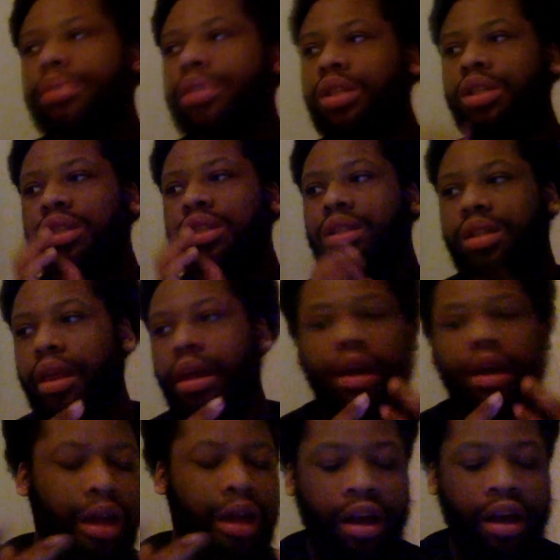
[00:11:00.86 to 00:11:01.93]
They just think
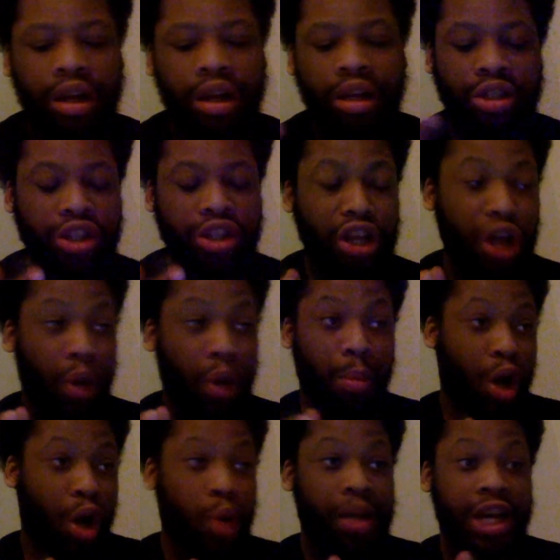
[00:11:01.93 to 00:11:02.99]
ahead and just, I'm gonna
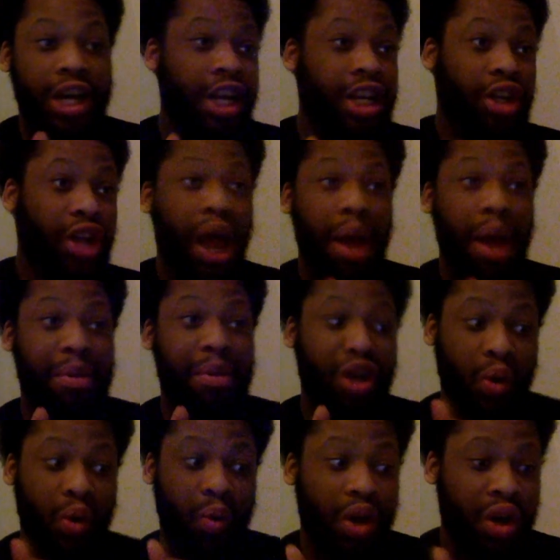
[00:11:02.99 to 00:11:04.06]
open it and nothing's gonna happen.
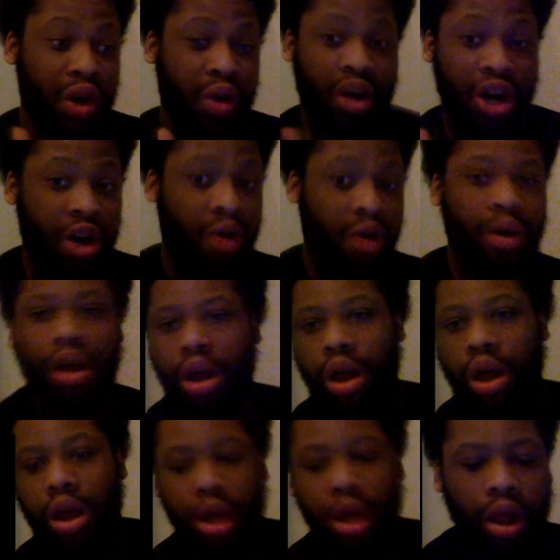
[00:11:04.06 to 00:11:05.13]
Oh.
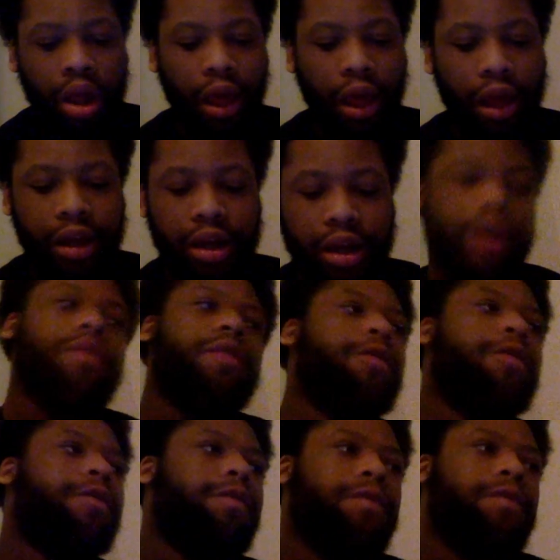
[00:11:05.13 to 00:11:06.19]
Like, if
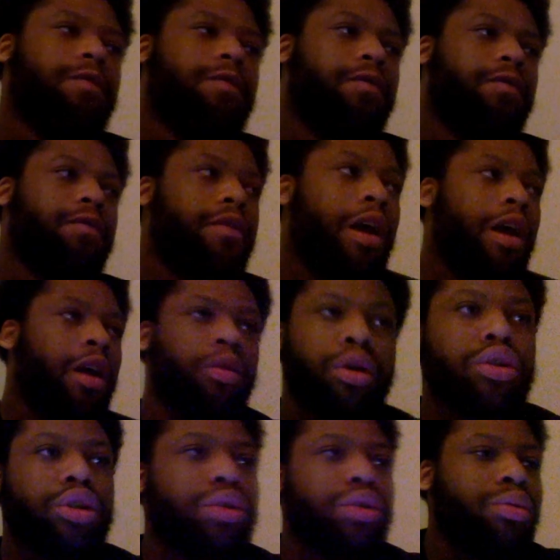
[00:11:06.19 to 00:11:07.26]
I don't know
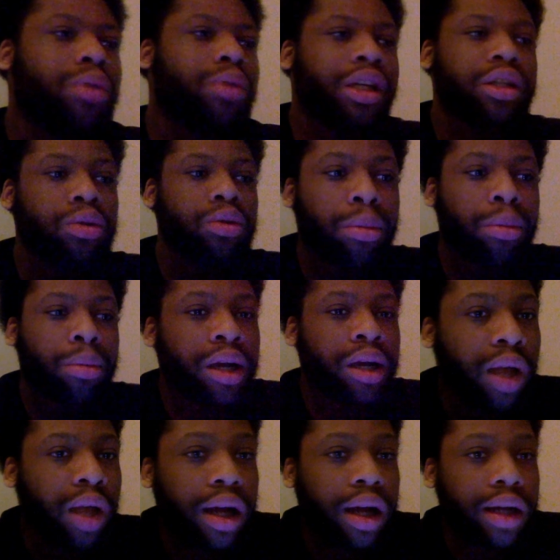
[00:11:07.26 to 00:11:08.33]
you and you on my
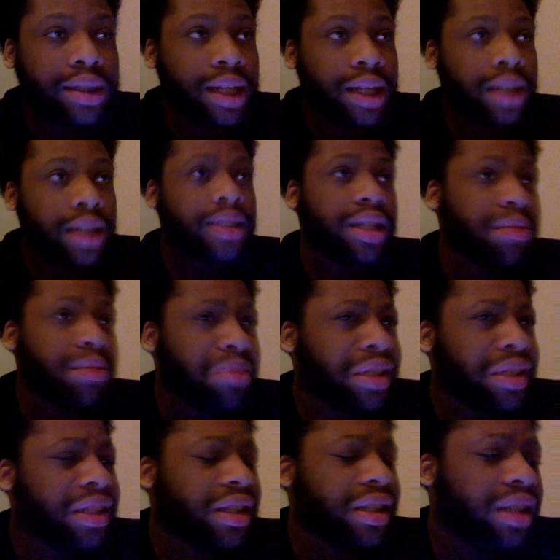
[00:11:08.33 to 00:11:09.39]
block texting
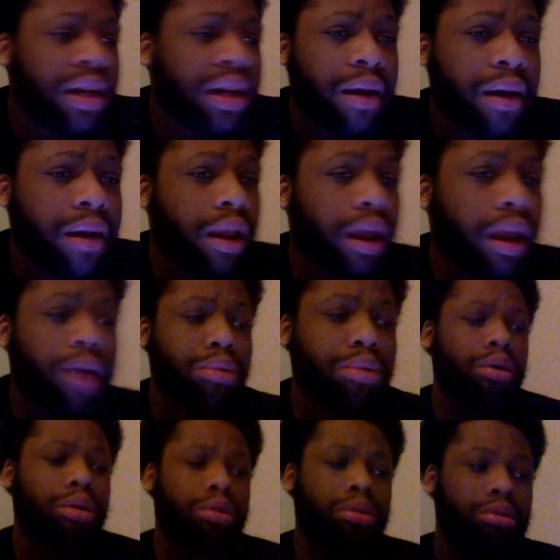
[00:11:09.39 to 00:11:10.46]
me, like, bro,